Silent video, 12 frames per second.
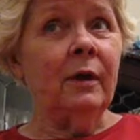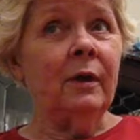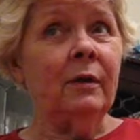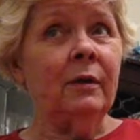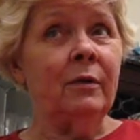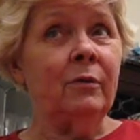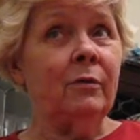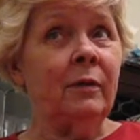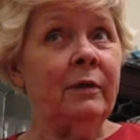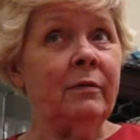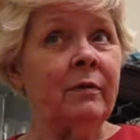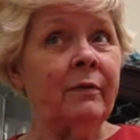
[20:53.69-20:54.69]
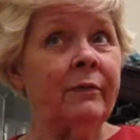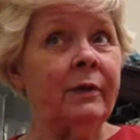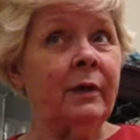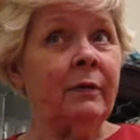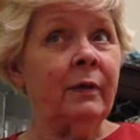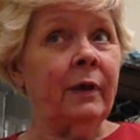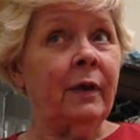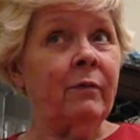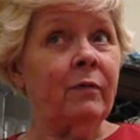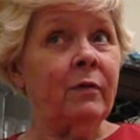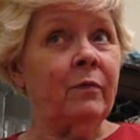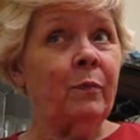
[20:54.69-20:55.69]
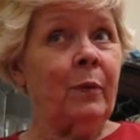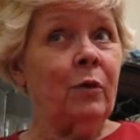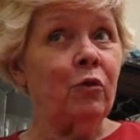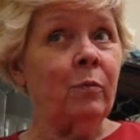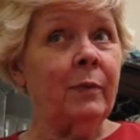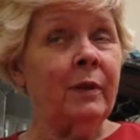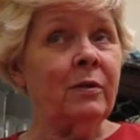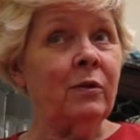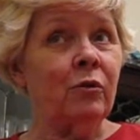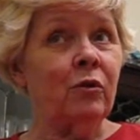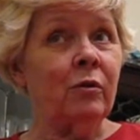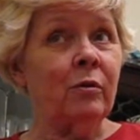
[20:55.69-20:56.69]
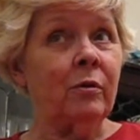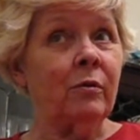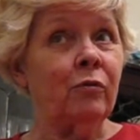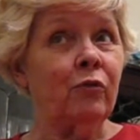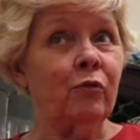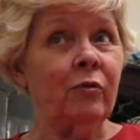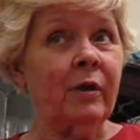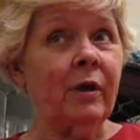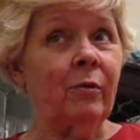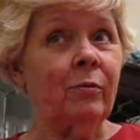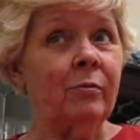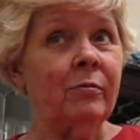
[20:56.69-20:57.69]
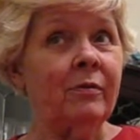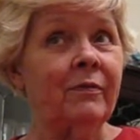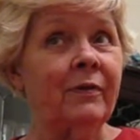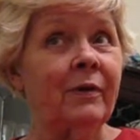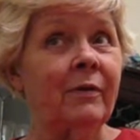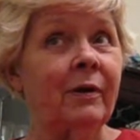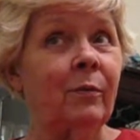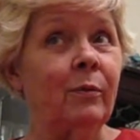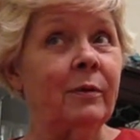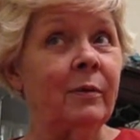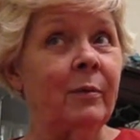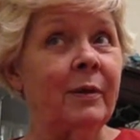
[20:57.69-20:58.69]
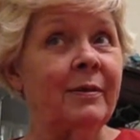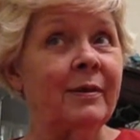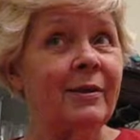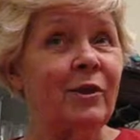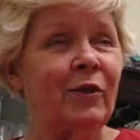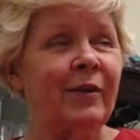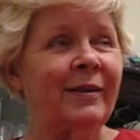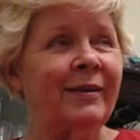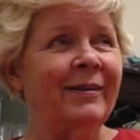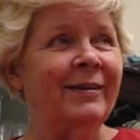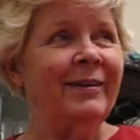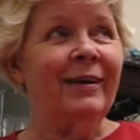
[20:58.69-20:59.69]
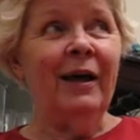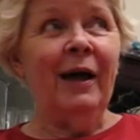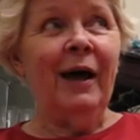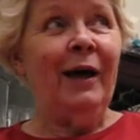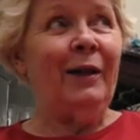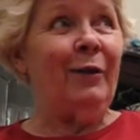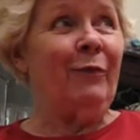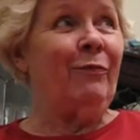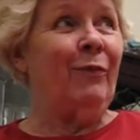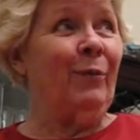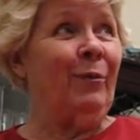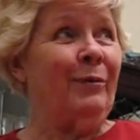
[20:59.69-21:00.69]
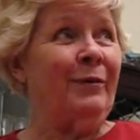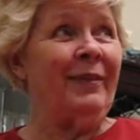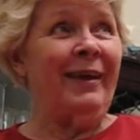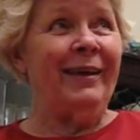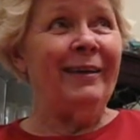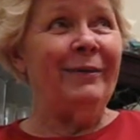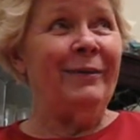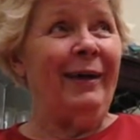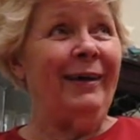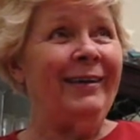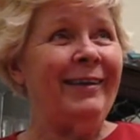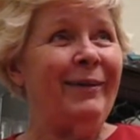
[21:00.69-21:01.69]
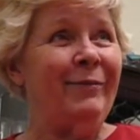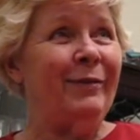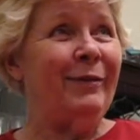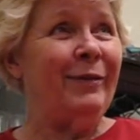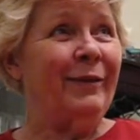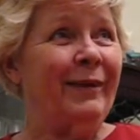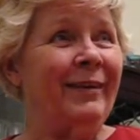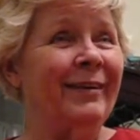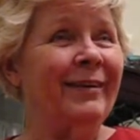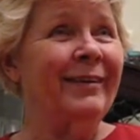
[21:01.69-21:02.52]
And you listened every day, and they gave you a special message, and you used your decoder to figure out what the message said. I look forward to that like everything.